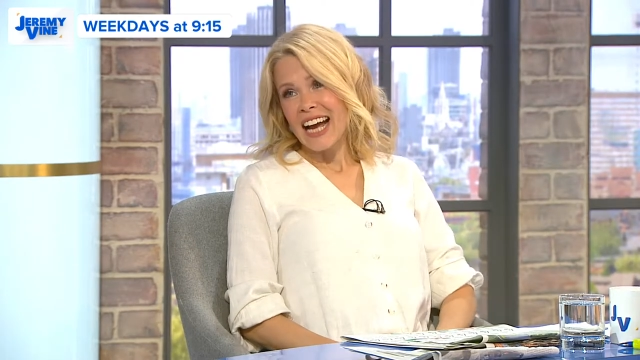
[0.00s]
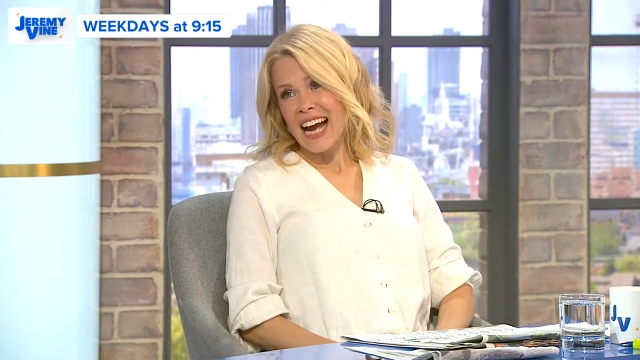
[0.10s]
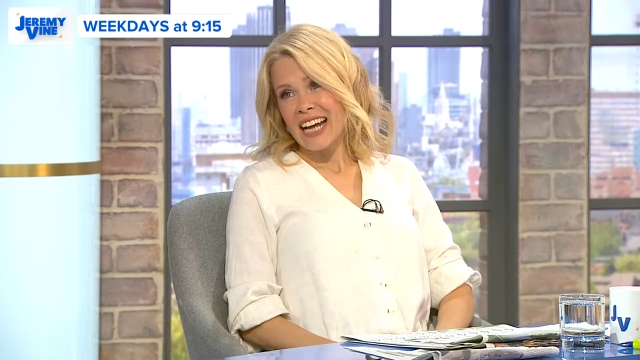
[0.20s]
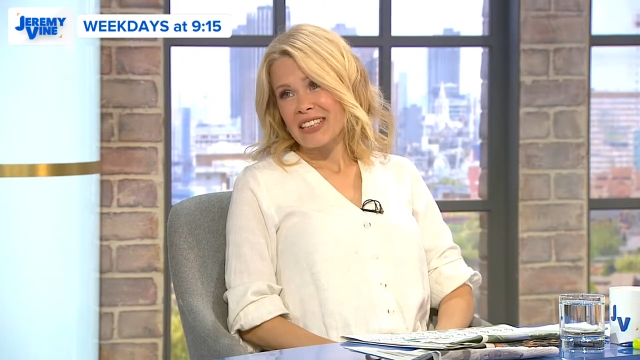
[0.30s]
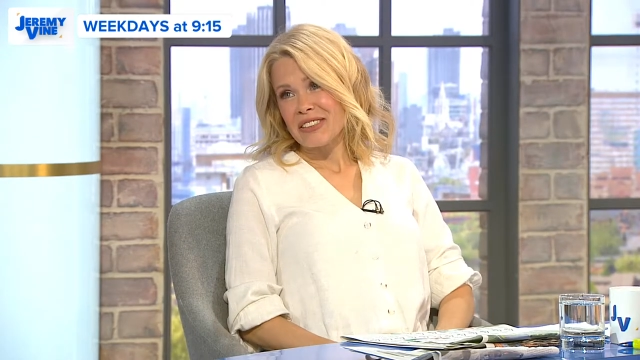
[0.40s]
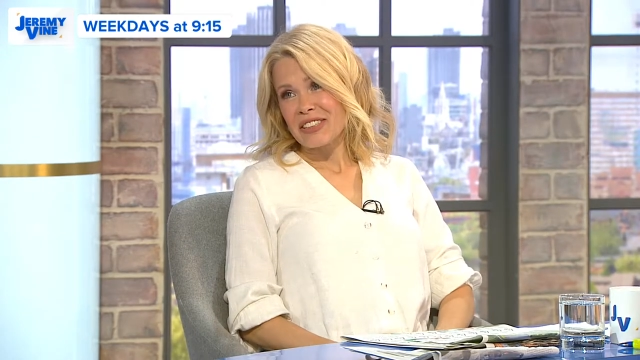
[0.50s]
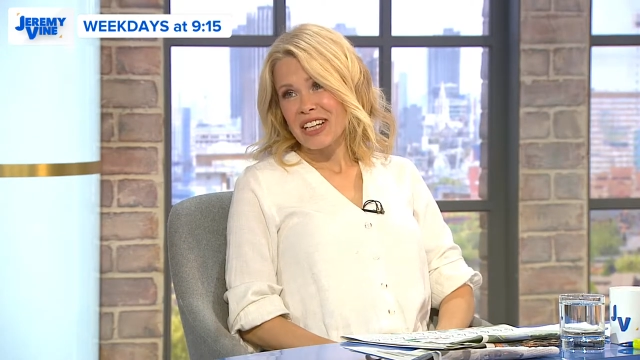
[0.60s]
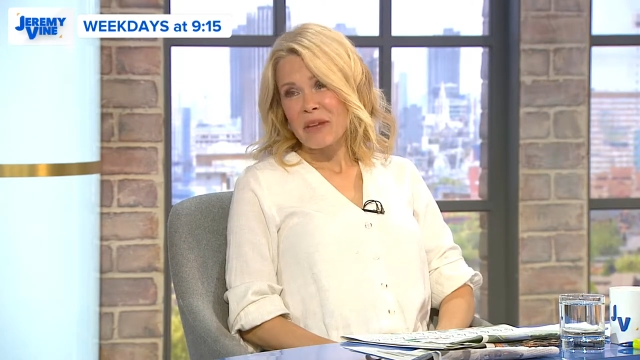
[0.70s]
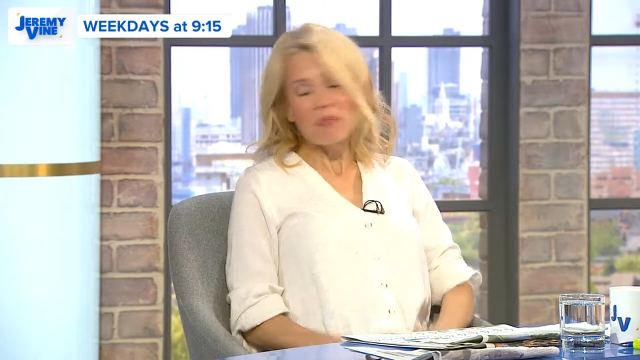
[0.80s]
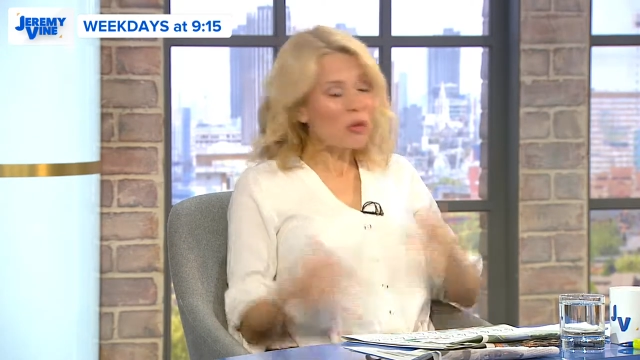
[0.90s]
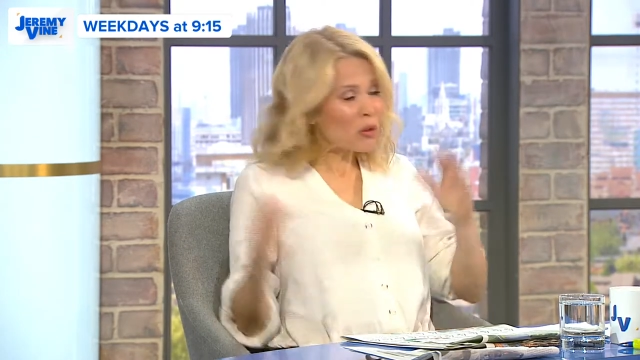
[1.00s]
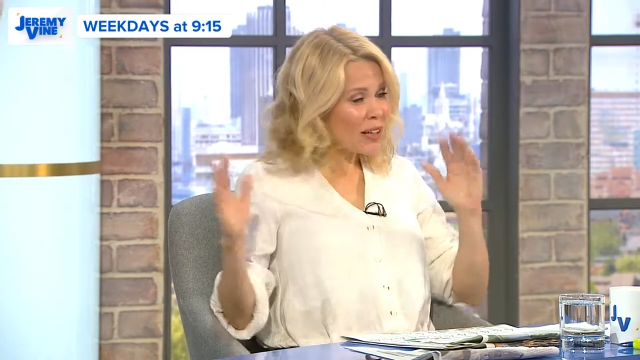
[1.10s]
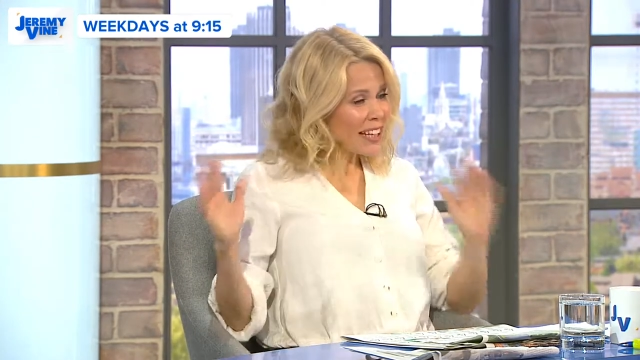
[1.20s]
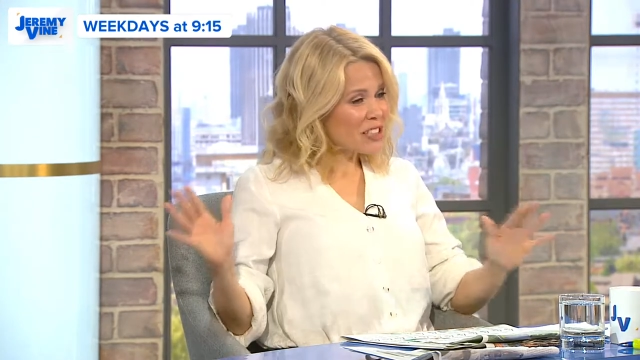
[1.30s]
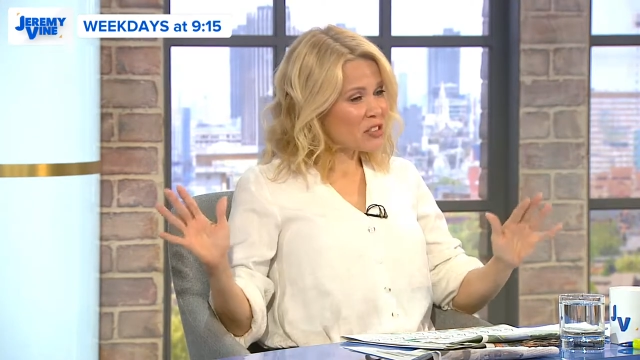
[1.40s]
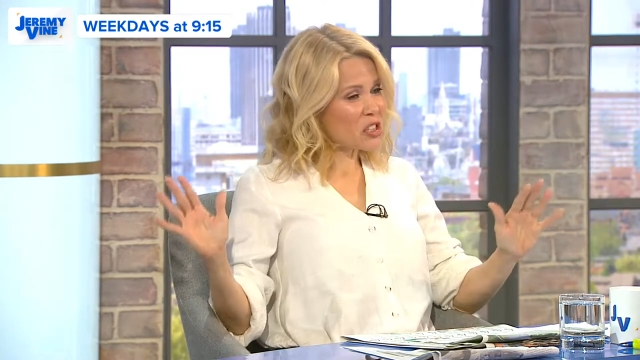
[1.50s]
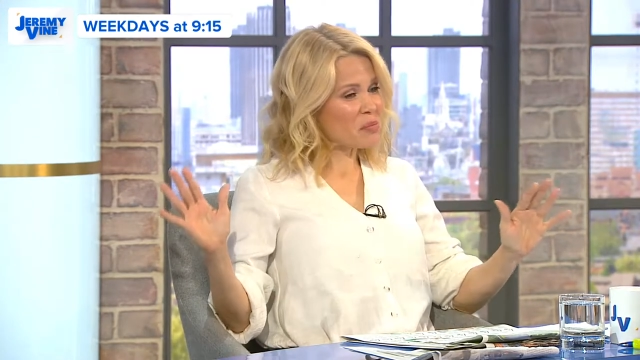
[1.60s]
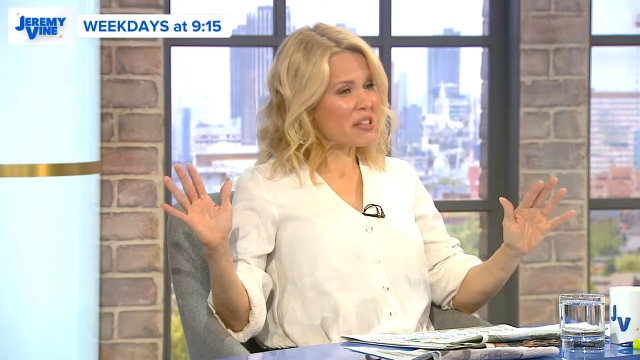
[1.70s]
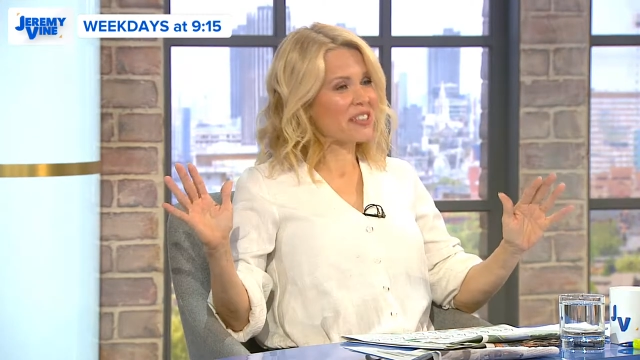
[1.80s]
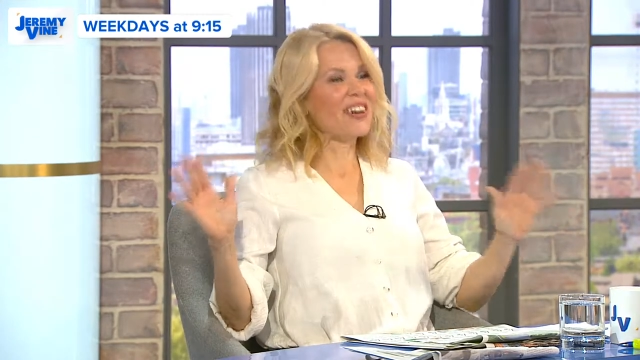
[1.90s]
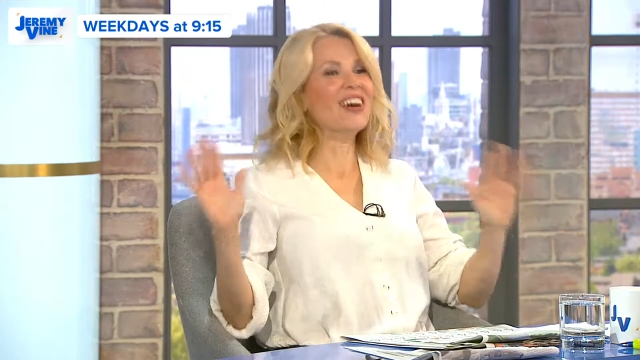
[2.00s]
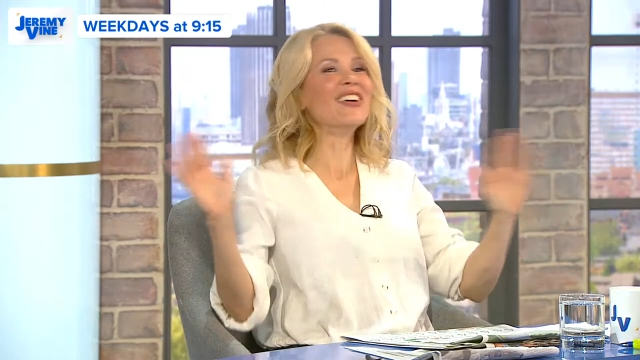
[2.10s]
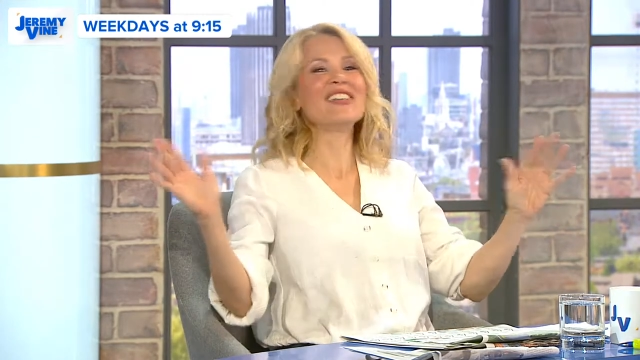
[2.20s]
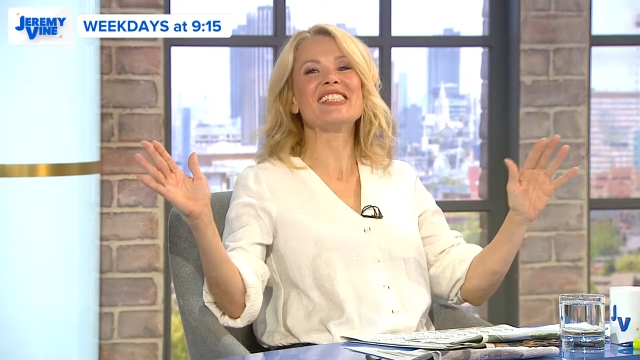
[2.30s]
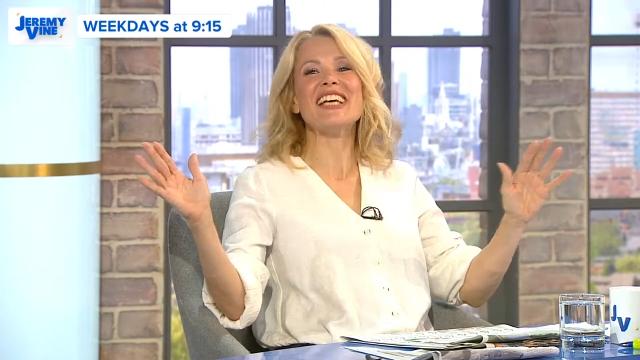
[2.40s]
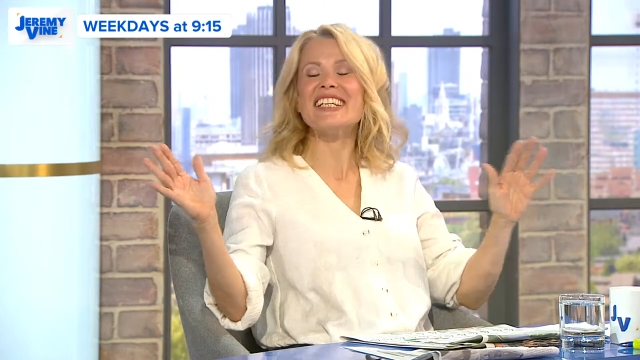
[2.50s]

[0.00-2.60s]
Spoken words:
And purely just because